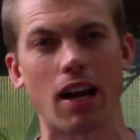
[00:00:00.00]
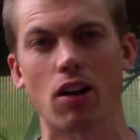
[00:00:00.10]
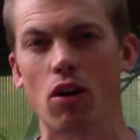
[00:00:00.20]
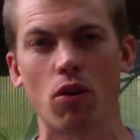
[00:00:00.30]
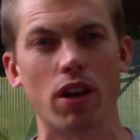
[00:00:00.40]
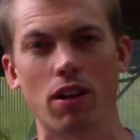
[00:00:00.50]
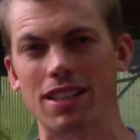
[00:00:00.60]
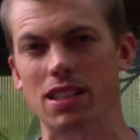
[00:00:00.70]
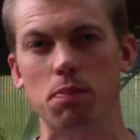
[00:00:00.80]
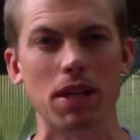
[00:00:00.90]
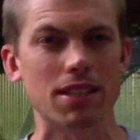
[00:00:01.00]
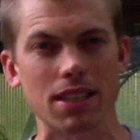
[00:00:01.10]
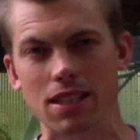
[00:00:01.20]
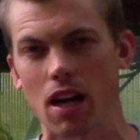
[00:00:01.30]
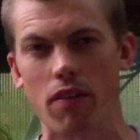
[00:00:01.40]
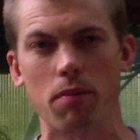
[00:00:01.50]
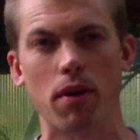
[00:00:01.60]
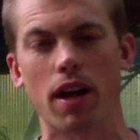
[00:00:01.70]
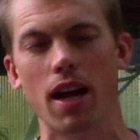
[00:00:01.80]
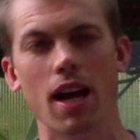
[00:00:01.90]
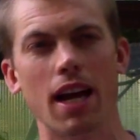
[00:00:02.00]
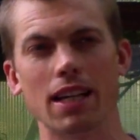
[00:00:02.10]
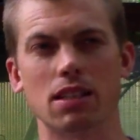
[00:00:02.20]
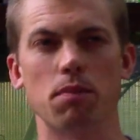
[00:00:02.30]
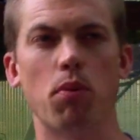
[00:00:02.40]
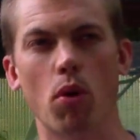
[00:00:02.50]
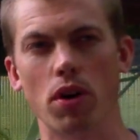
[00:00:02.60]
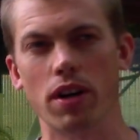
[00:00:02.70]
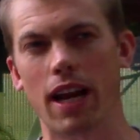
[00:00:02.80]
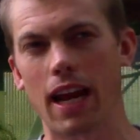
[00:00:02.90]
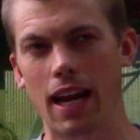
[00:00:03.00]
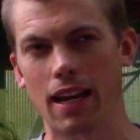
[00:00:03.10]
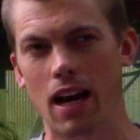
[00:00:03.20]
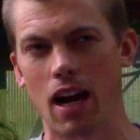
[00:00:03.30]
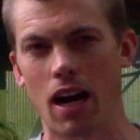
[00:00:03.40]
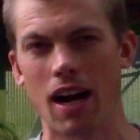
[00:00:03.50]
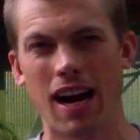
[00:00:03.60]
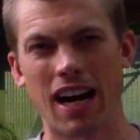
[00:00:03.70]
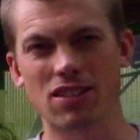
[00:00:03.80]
I don't know really the species of it, but it's important, and uh,